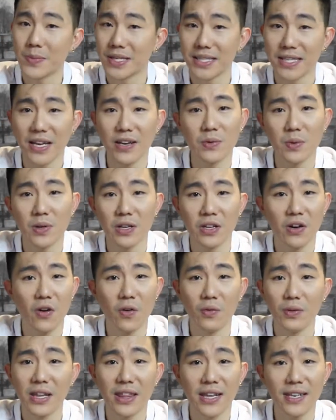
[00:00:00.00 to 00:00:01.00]
because that was one of the
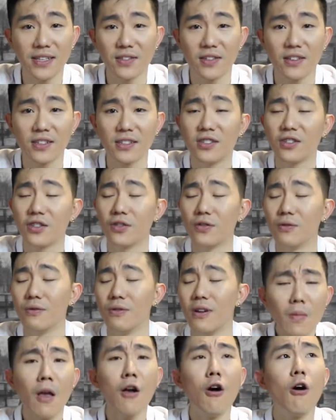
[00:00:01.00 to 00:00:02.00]
only things you could
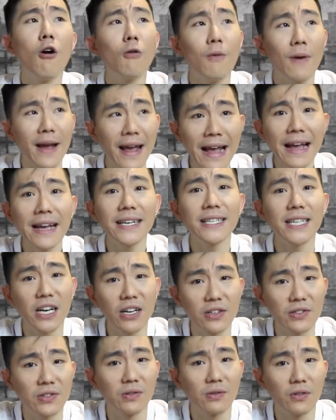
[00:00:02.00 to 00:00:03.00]
do. Oh, and I
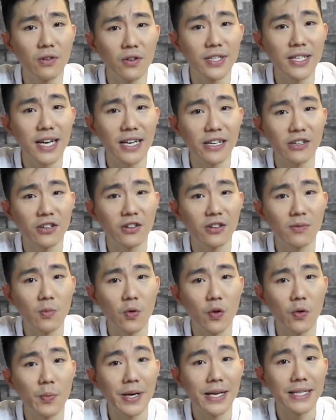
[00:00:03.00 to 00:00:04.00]
also learned how to cook
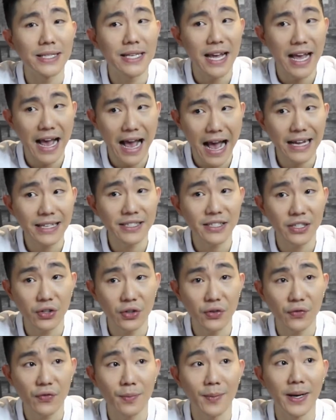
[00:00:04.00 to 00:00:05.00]
more because I had to
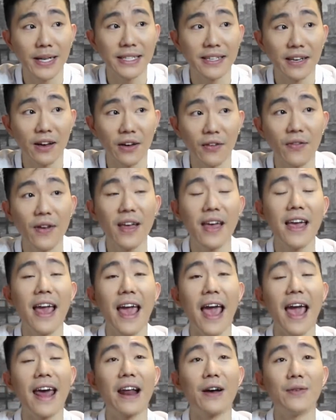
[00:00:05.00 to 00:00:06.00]
cook for myself.
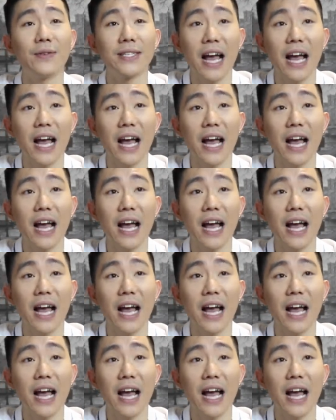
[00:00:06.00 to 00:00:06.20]
And I was